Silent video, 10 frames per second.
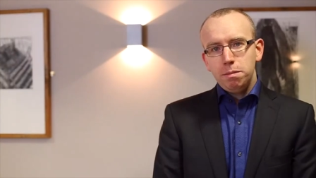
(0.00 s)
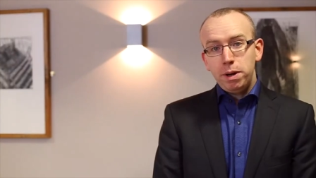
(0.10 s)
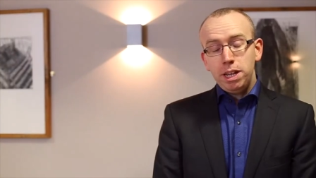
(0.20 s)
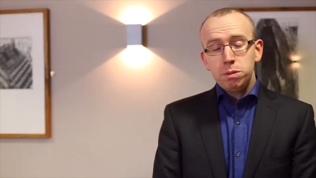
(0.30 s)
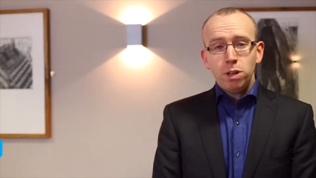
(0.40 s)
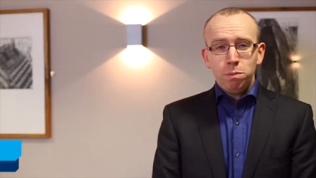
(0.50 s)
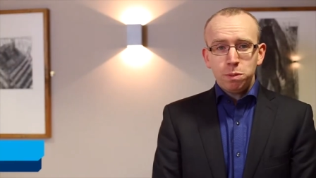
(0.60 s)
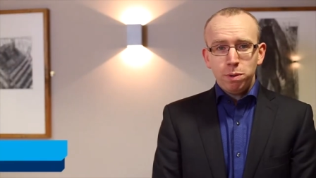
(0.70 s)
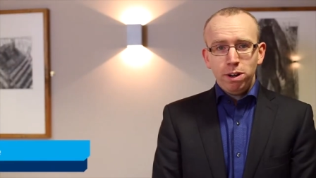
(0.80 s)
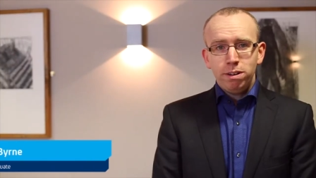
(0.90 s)
My name is
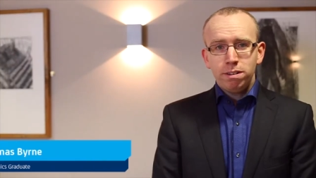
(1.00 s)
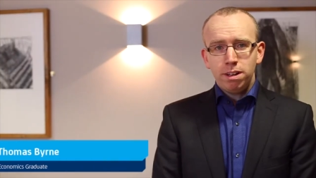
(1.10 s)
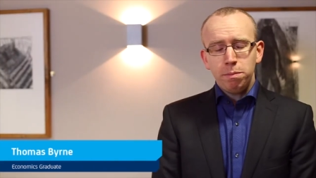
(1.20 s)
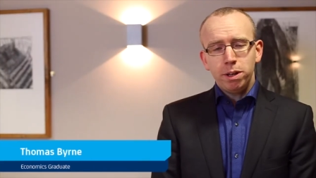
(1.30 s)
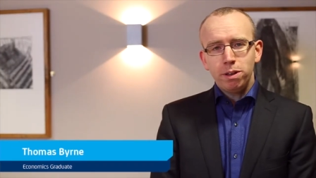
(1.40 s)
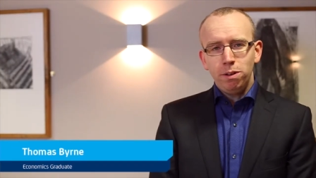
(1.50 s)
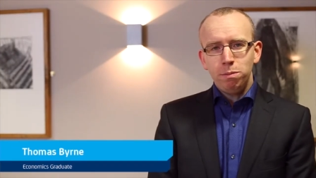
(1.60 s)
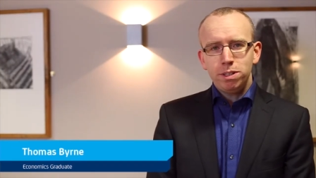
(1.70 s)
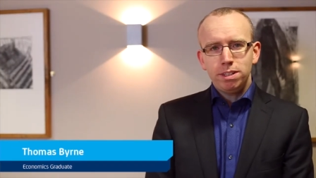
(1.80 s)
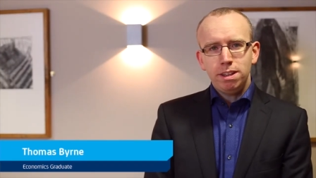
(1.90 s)
Thomas Byrne. I'm an
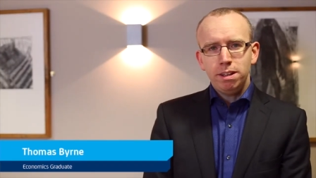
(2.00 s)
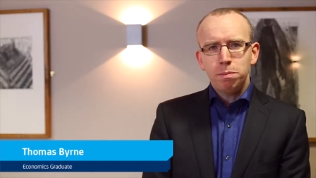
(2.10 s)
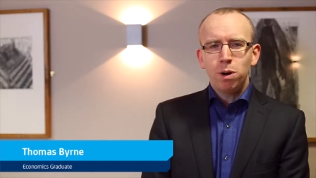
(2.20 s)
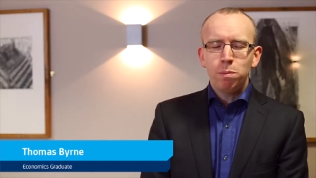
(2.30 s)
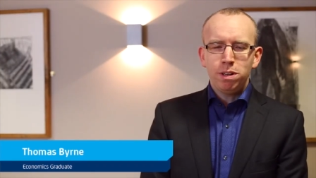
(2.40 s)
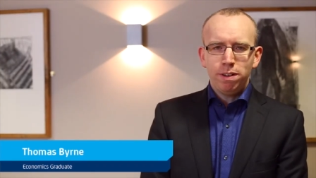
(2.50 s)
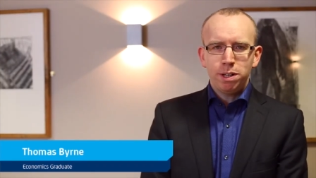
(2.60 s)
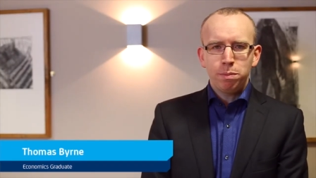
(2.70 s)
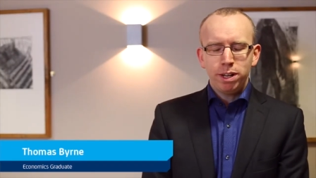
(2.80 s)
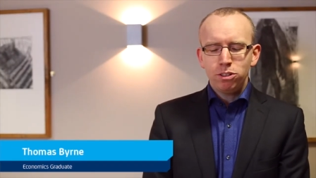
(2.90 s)
economist in the Department of
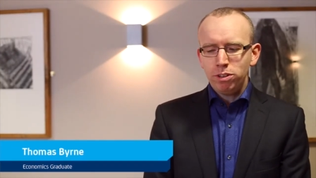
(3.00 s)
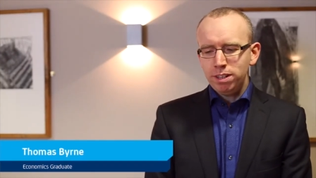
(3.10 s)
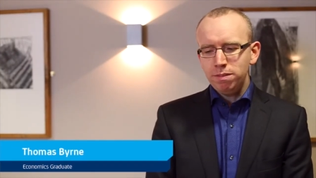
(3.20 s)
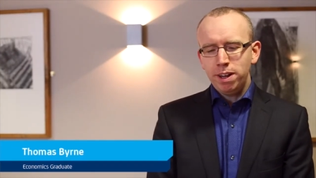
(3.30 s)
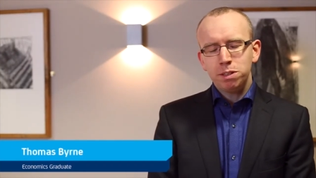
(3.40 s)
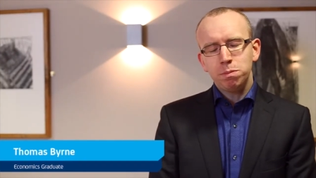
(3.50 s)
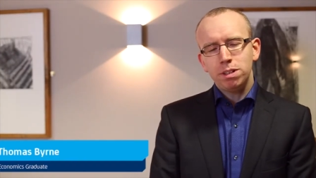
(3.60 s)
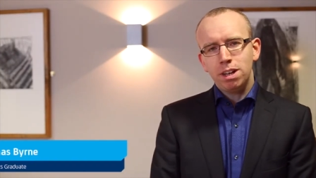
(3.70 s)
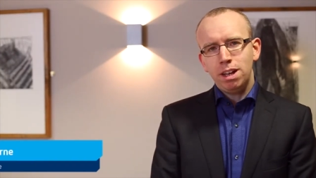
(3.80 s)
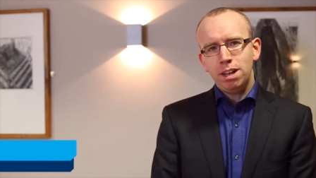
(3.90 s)
Enterprise Trade and
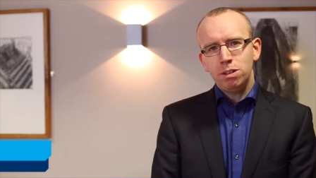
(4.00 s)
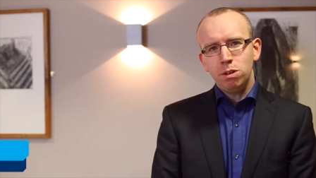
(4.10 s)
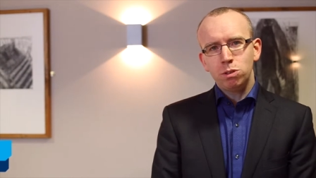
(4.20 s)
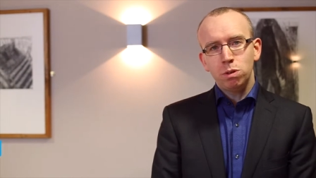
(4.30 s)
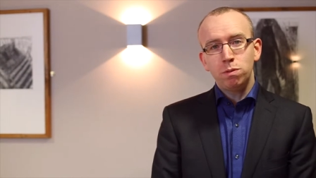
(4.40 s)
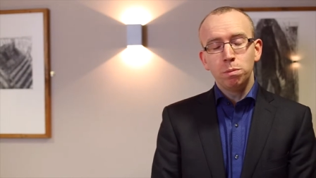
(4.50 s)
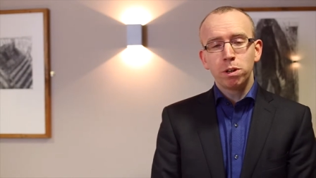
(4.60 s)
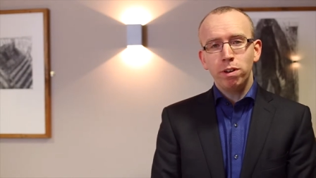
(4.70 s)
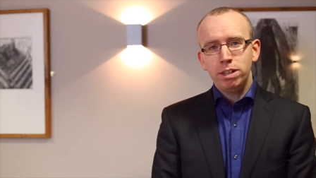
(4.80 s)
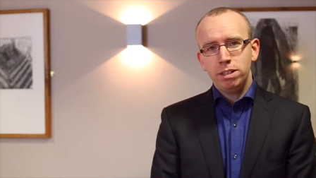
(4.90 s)
Investment and also a former
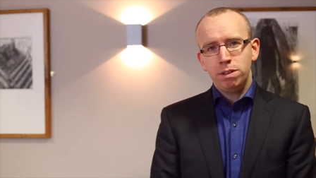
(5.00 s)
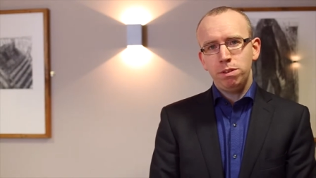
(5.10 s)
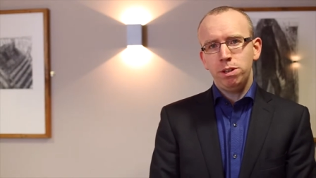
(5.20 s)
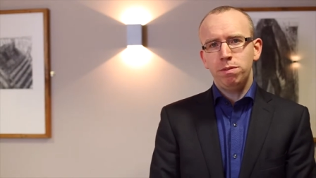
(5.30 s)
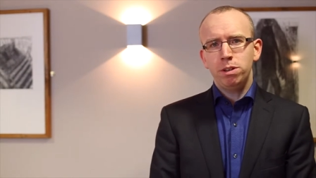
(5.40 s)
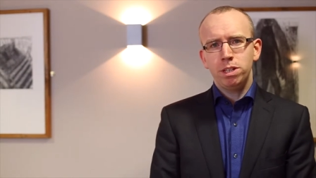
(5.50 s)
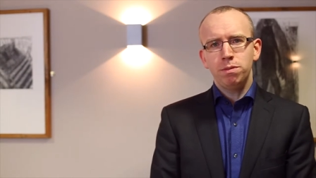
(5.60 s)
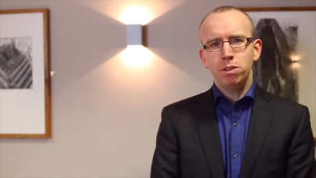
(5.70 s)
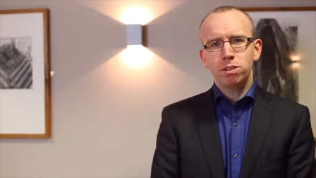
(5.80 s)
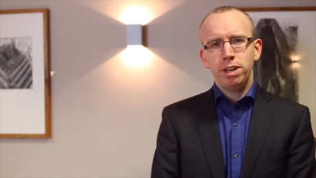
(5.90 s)
graduate of the University
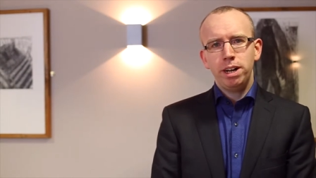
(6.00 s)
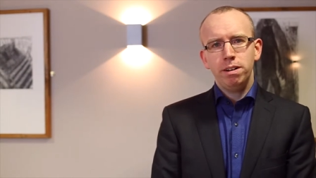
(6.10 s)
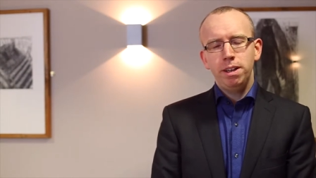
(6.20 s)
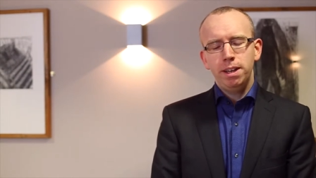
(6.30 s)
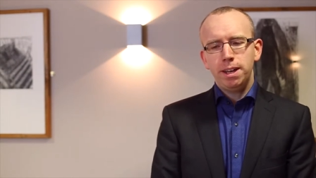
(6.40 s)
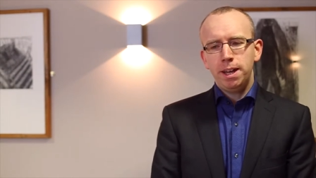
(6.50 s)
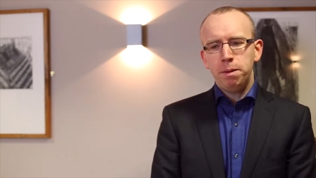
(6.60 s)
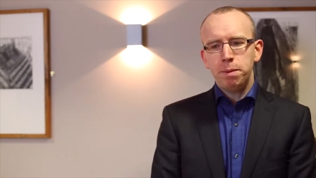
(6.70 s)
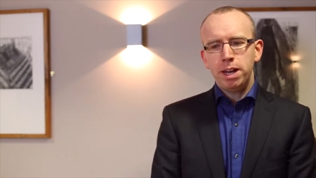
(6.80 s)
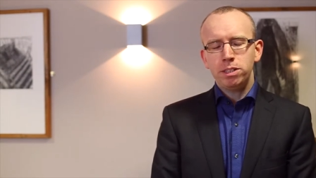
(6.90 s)
of Ulster here.
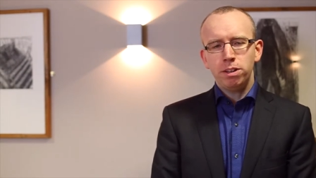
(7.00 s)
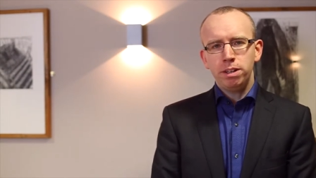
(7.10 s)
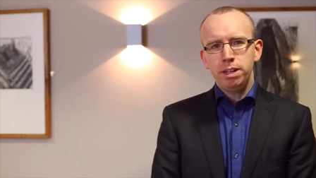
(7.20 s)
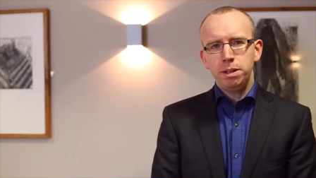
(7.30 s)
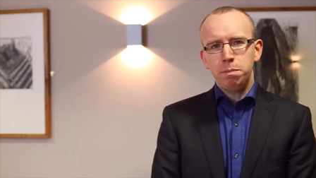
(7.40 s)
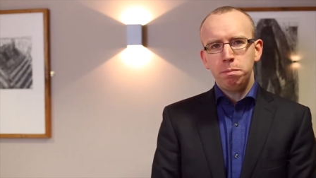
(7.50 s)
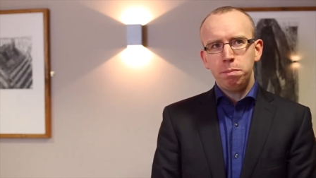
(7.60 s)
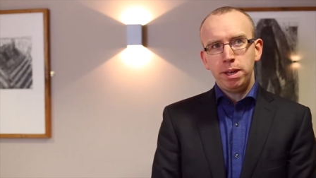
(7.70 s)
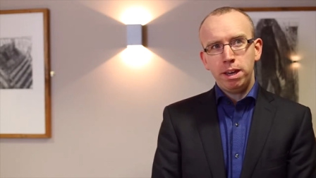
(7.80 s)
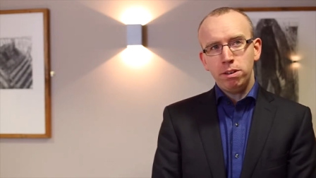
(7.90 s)
Um, I studied
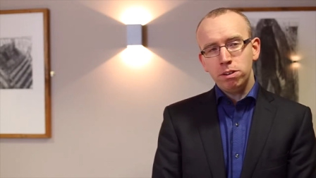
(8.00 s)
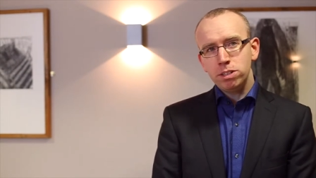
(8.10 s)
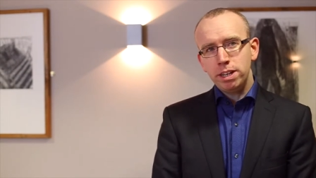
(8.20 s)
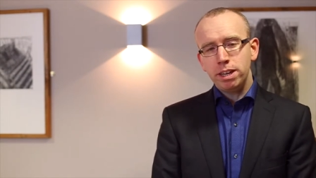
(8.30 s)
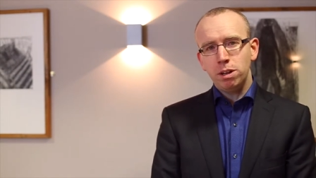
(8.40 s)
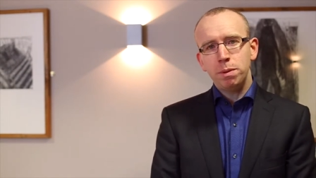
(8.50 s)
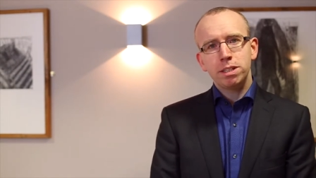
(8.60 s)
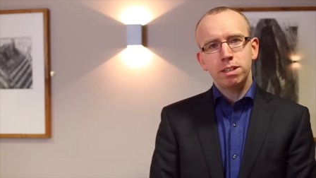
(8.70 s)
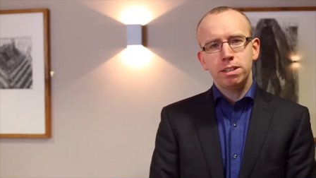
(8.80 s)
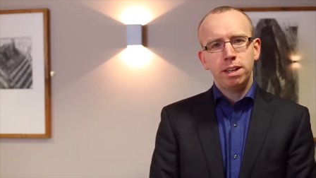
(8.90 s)
BI Honours in
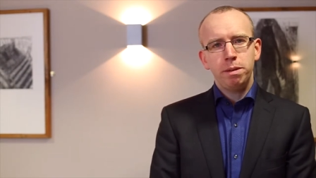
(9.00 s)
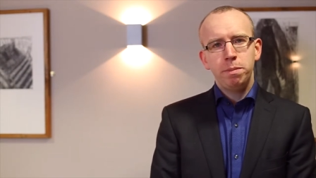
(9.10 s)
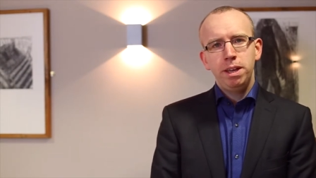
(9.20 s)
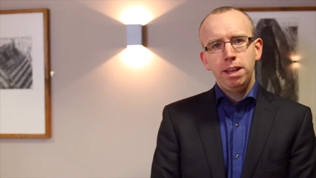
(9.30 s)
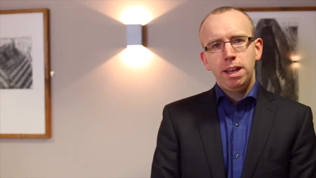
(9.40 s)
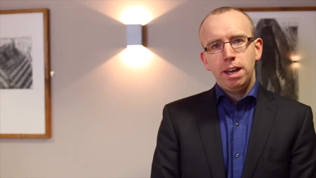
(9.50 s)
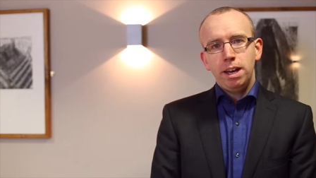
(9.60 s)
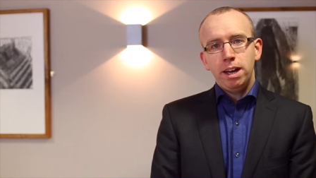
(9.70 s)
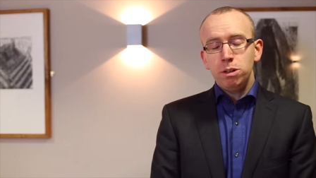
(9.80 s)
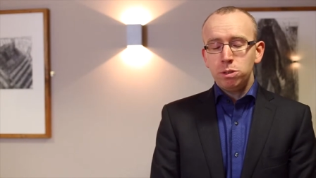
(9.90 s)
Economics at the time.
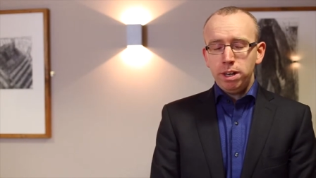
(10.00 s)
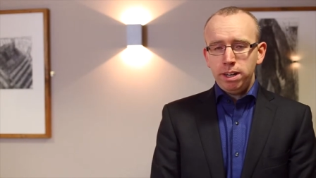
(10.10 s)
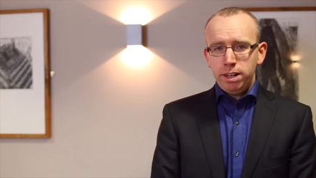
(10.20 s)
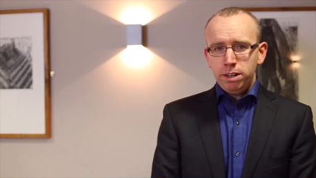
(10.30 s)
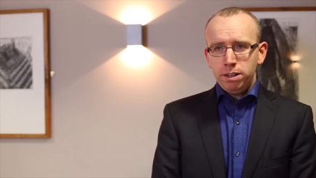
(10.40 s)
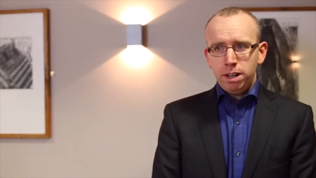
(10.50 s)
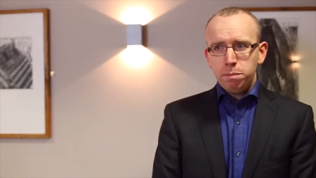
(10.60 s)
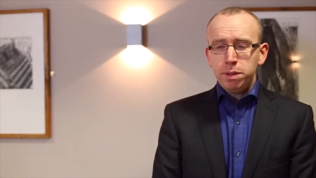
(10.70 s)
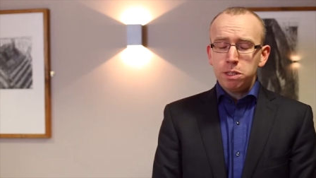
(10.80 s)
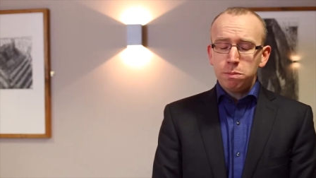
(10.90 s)
I also did a year
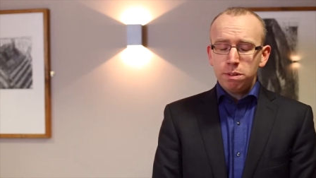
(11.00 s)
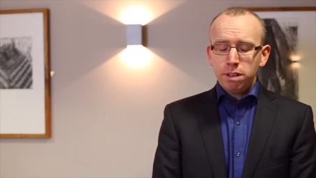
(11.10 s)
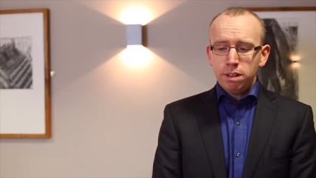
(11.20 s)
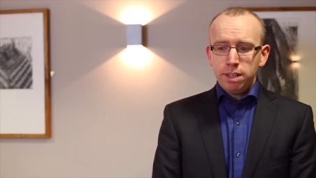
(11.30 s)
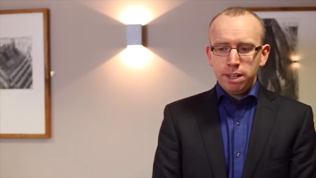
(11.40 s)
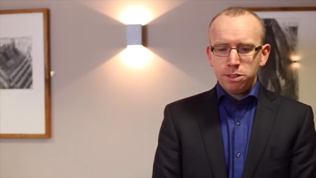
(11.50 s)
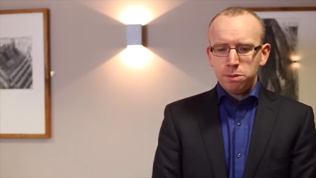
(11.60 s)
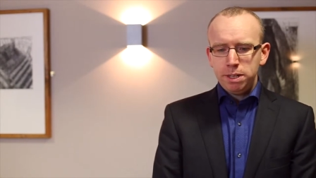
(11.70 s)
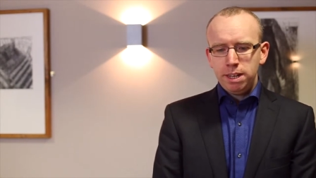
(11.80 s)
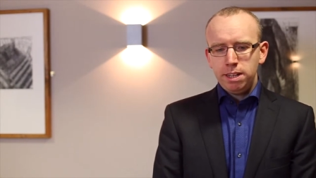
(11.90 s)
uh, placement uh, year,
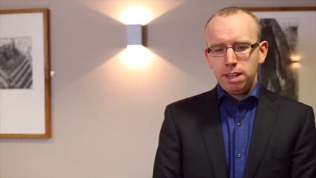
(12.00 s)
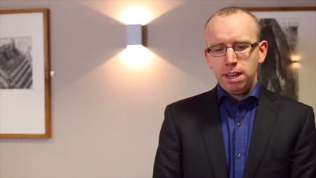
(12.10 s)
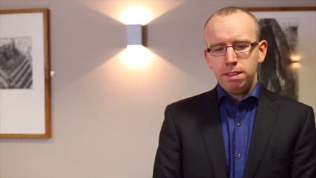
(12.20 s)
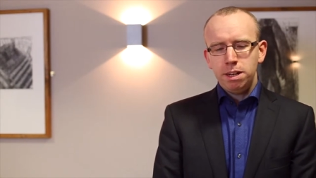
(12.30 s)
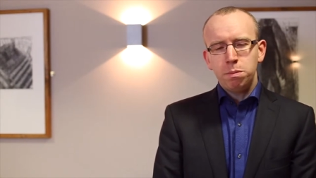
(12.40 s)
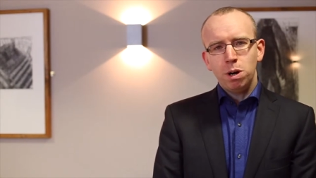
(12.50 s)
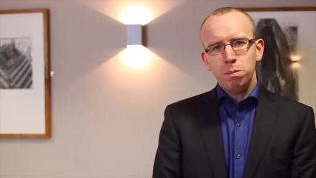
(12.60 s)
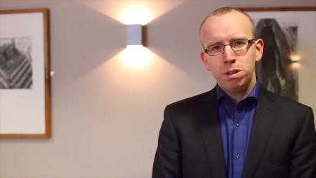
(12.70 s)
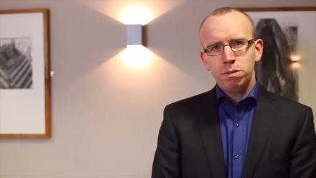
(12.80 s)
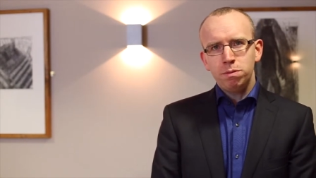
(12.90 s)
so I did in the
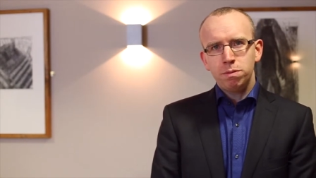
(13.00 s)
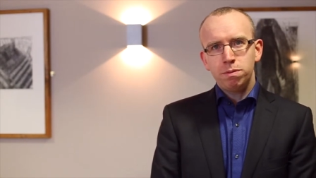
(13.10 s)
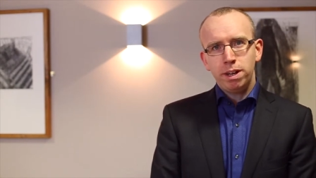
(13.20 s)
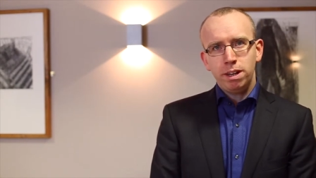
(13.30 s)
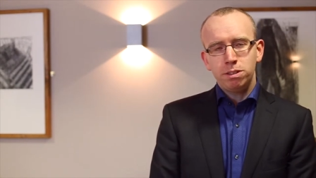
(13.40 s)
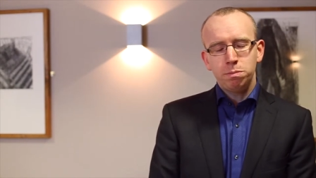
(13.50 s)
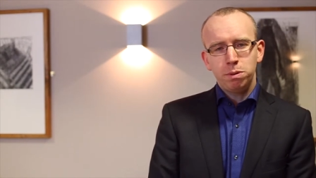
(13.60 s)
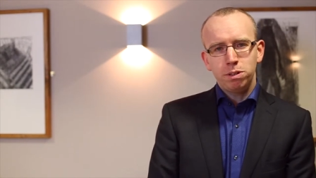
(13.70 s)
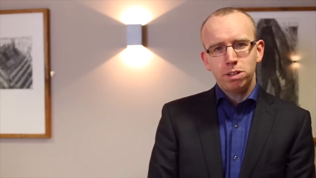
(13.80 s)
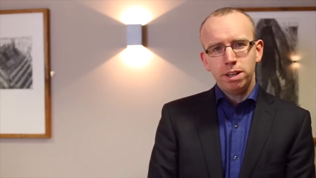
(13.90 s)
Department of Finance
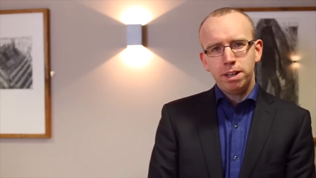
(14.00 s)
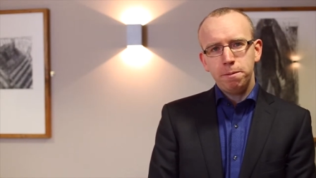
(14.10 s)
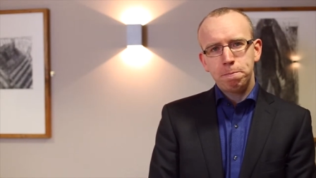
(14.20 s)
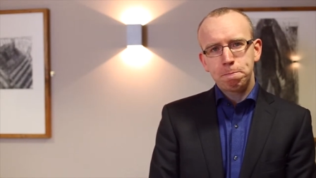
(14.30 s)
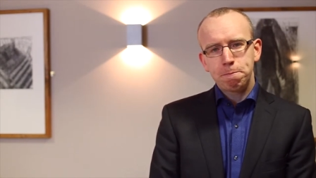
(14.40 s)
and Personnel.